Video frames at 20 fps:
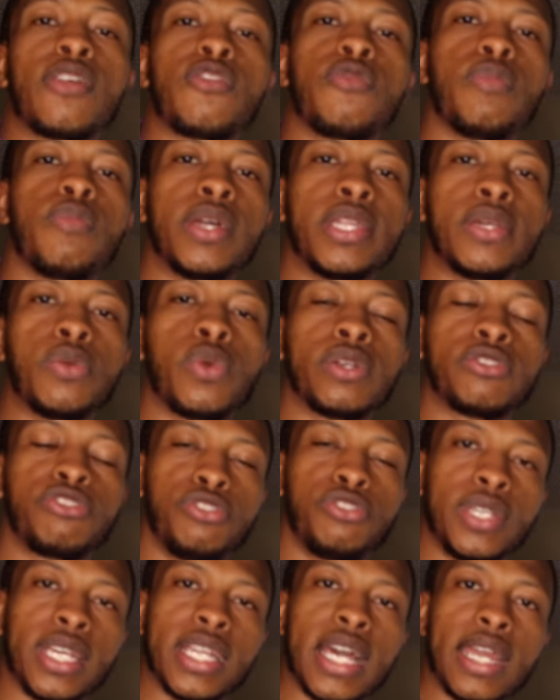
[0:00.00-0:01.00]
of money once
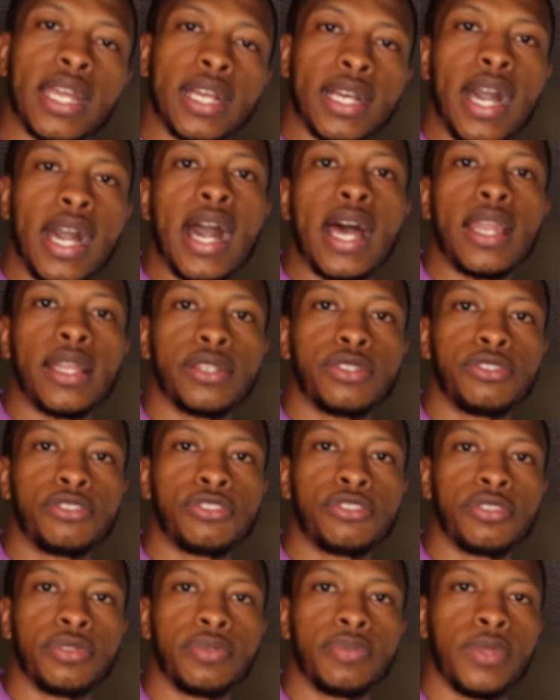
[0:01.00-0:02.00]
you get out of
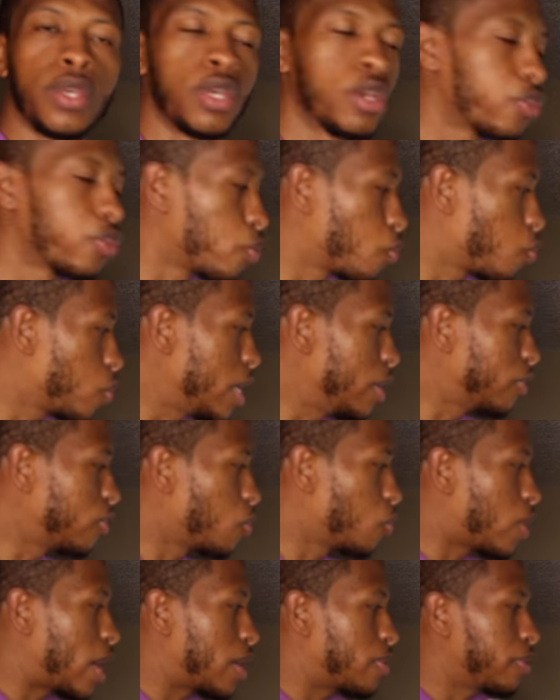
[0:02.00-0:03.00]
college, the reason
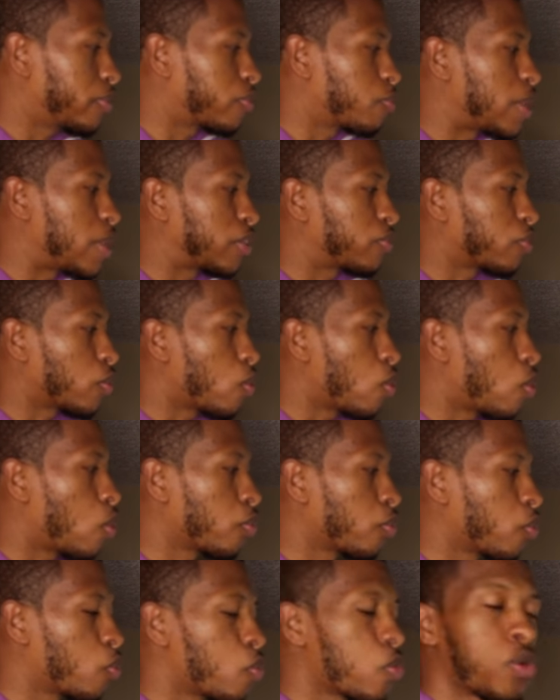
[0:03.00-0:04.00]
why this makes all
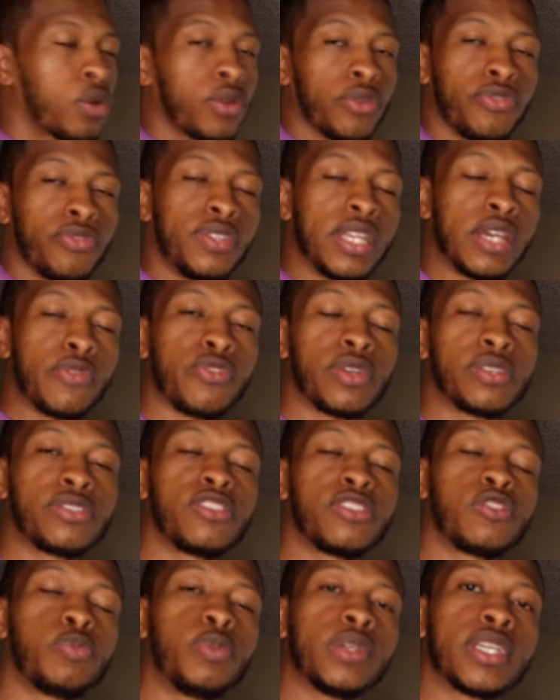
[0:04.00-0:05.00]
the world of difference
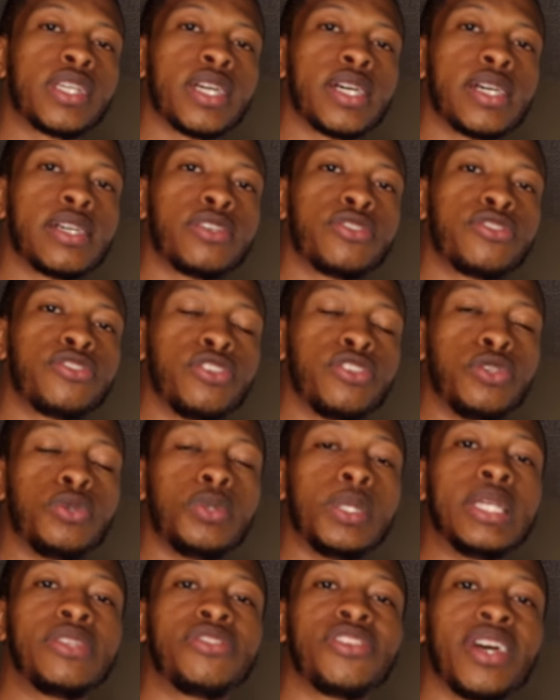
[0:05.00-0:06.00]
is because you
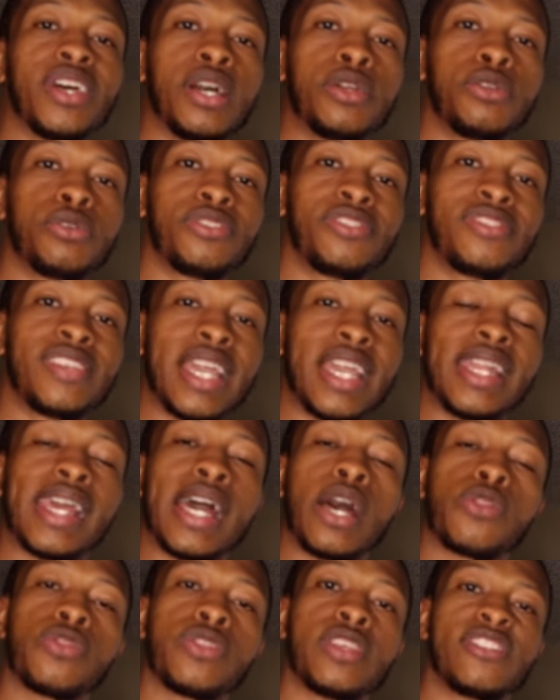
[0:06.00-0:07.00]
need to understand
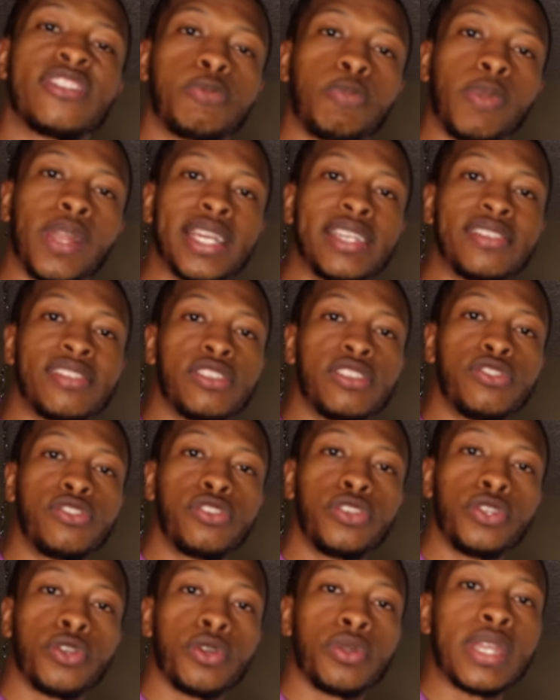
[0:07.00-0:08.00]
how this plays into
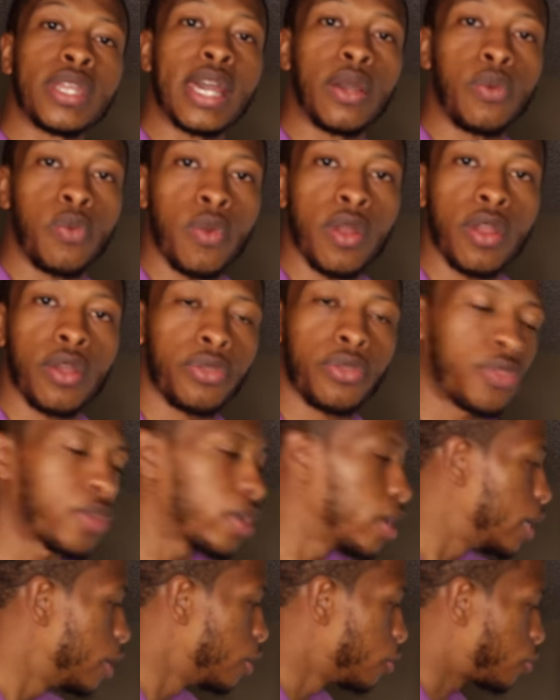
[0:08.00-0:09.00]
your net worth.
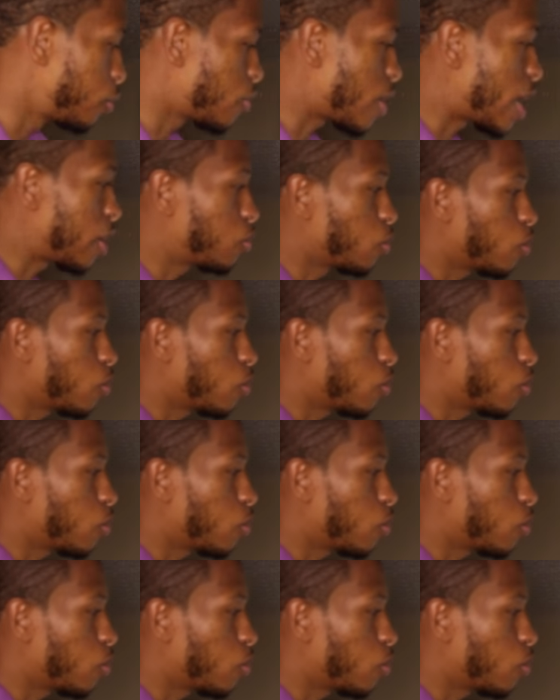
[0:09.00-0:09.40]
So that's